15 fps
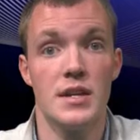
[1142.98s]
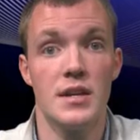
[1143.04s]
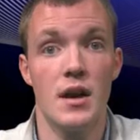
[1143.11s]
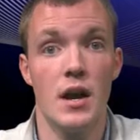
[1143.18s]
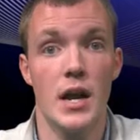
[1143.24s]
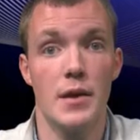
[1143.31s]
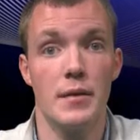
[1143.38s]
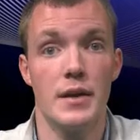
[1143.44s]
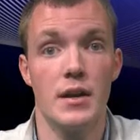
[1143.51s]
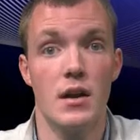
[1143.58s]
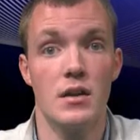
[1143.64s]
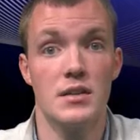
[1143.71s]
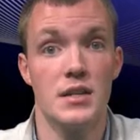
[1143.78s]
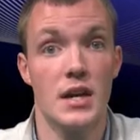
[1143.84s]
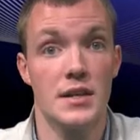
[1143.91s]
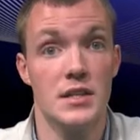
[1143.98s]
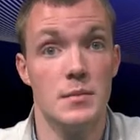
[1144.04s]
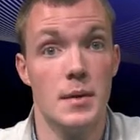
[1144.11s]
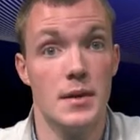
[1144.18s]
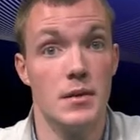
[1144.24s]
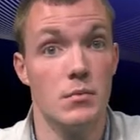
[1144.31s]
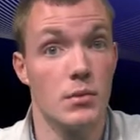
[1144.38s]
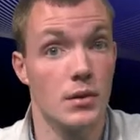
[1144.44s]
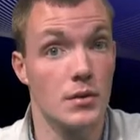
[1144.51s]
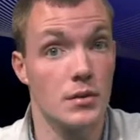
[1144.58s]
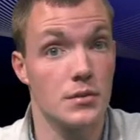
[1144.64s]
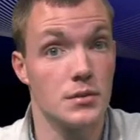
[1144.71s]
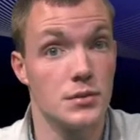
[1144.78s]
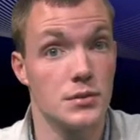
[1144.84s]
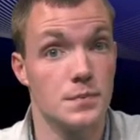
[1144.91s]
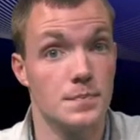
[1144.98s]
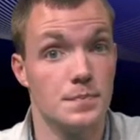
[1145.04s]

and hiring undocumented workers.